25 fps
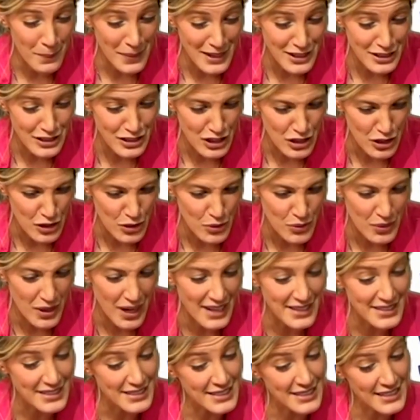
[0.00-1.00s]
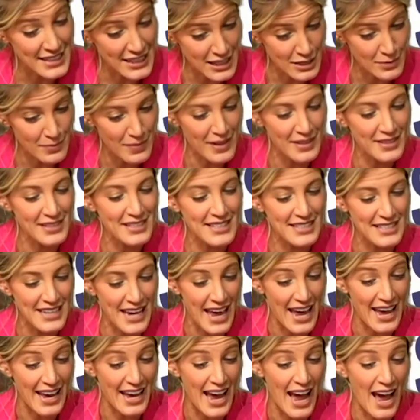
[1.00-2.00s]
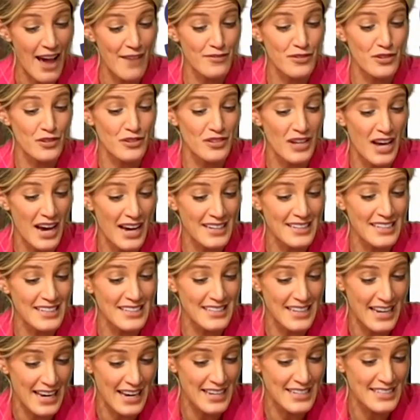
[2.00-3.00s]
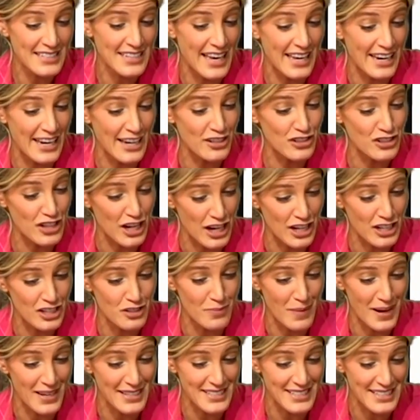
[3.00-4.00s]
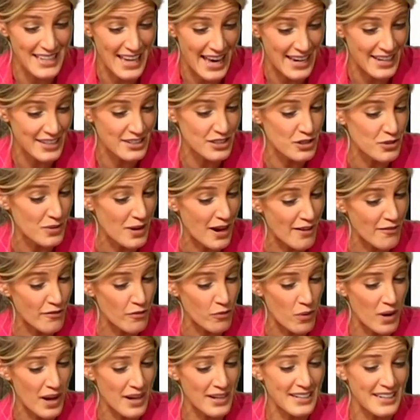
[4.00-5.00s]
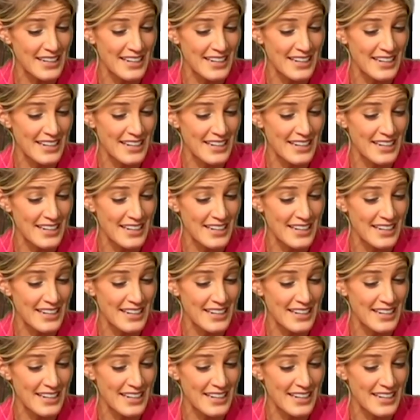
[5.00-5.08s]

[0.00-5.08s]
B2, got 6 months stay. After 90 days, can I change my status to F1?